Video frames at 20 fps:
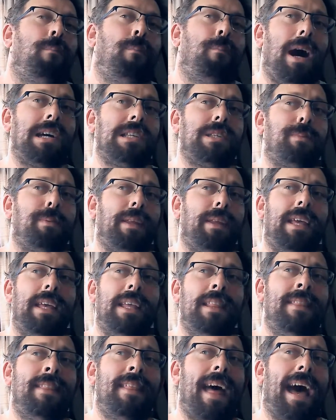
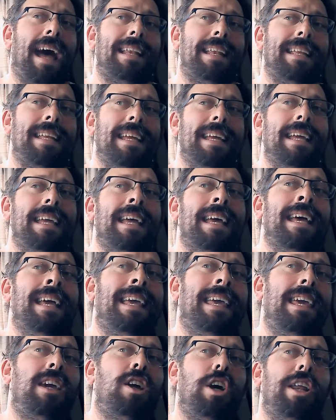possibly that
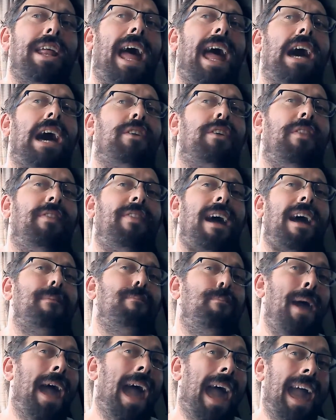he couldn't handle
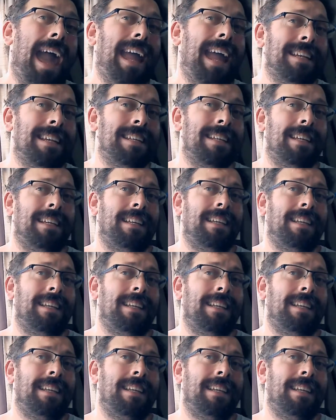that pain.